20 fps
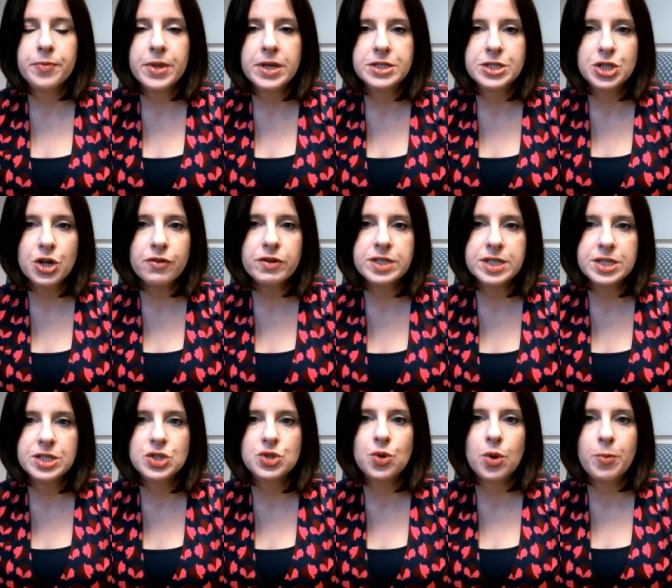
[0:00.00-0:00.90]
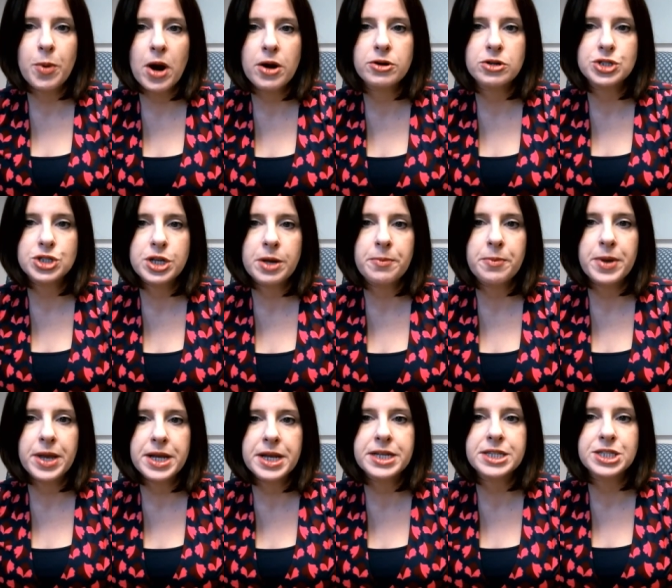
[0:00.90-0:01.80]
services to a partnership
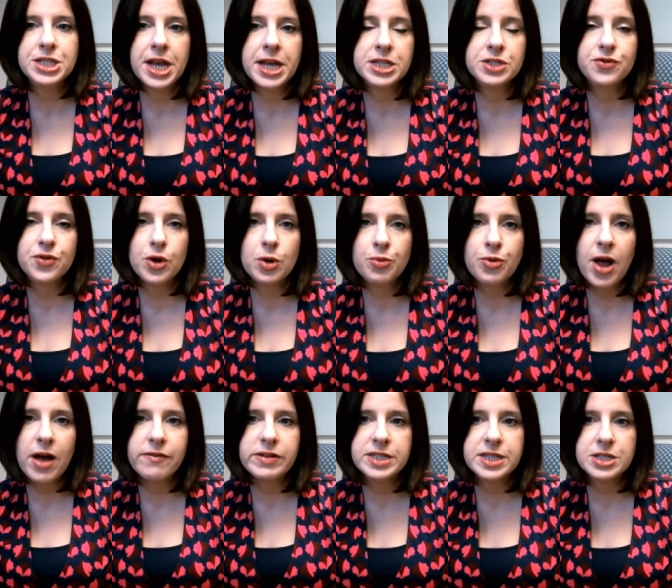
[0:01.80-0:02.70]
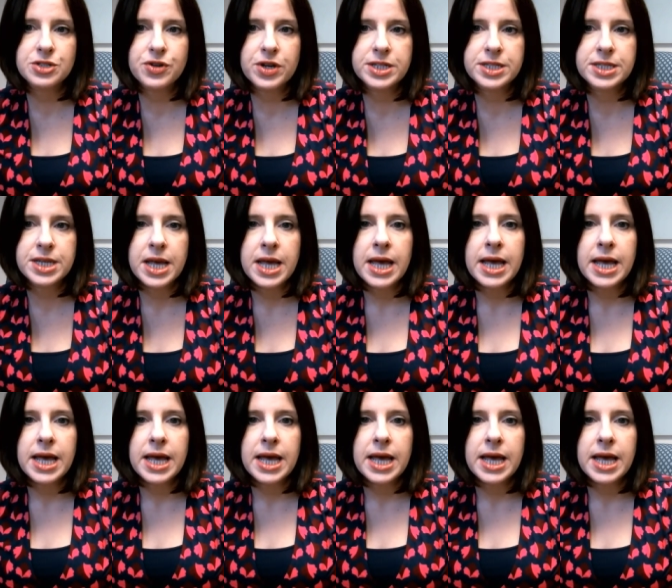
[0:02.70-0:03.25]
in exchange for a profits interest